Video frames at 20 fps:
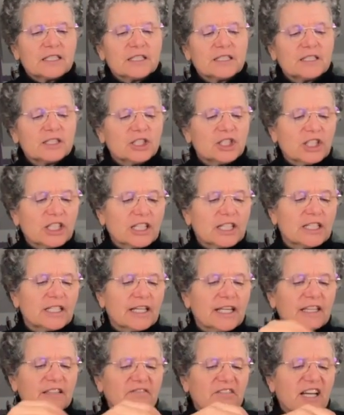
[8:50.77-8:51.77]
look
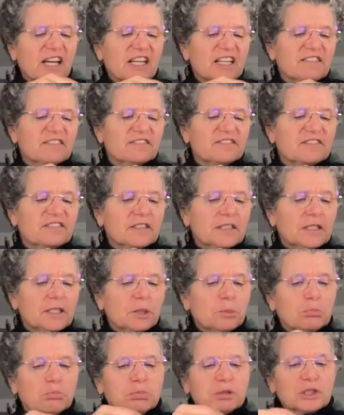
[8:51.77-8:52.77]
and kind of
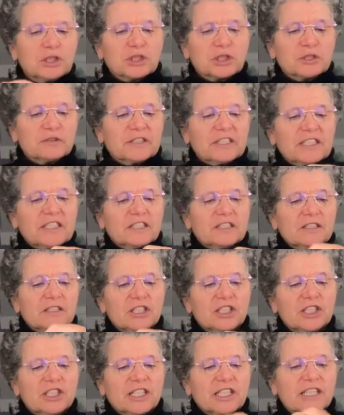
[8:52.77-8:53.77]
blurry
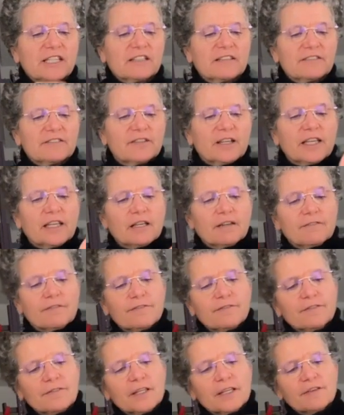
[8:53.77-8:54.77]
look in
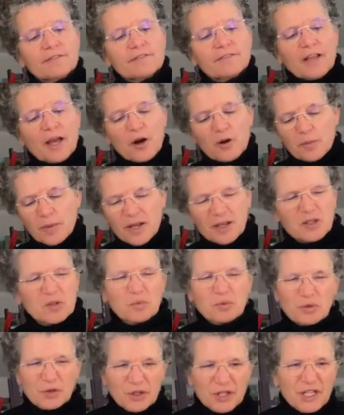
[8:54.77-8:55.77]
flower paint is
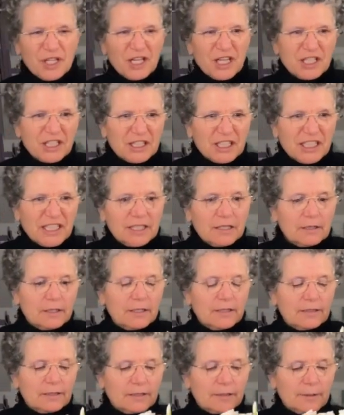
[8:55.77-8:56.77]
pretty ugly.
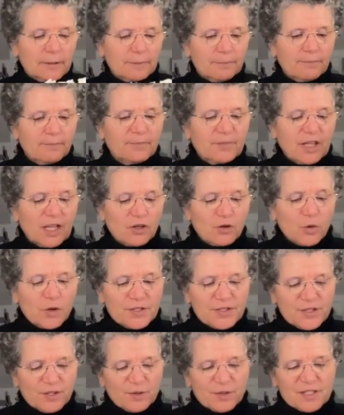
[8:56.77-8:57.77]
And you
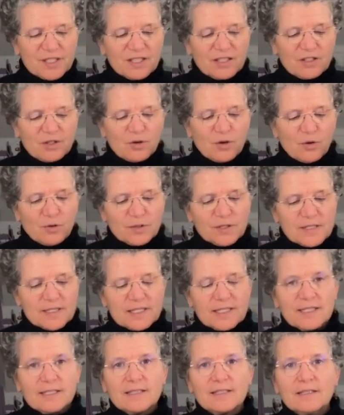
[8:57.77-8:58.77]
don't
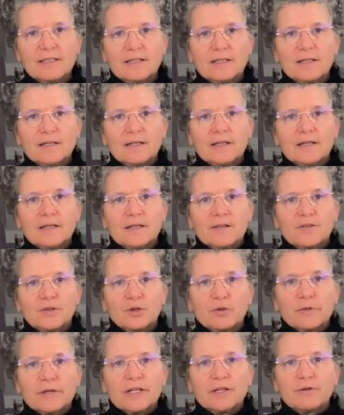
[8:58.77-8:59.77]
see the
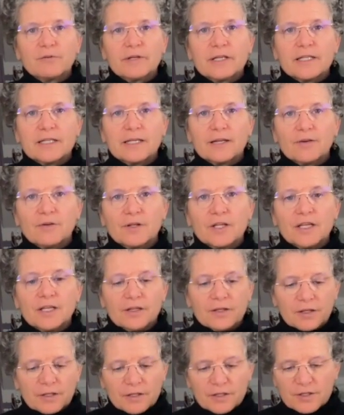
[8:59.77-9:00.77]
greenery down
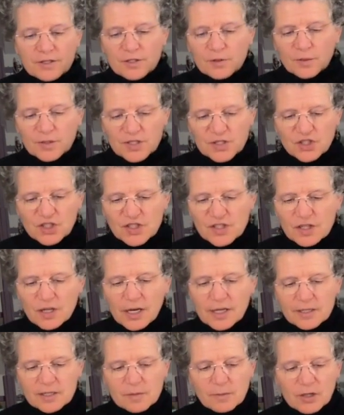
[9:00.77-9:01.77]
here, so it's just
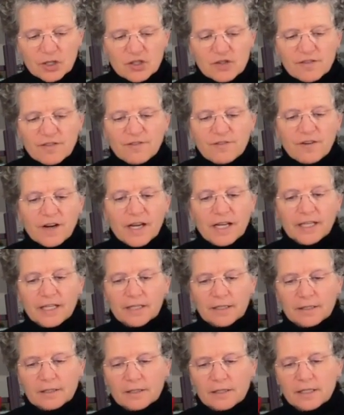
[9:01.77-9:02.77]
not as much
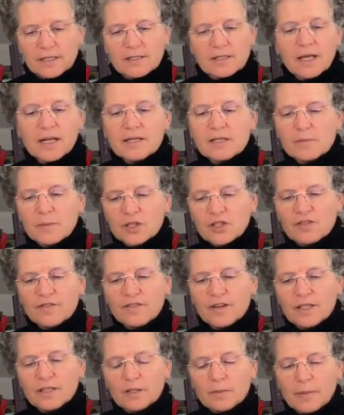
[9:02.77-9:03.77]
fun. It's not as much fun to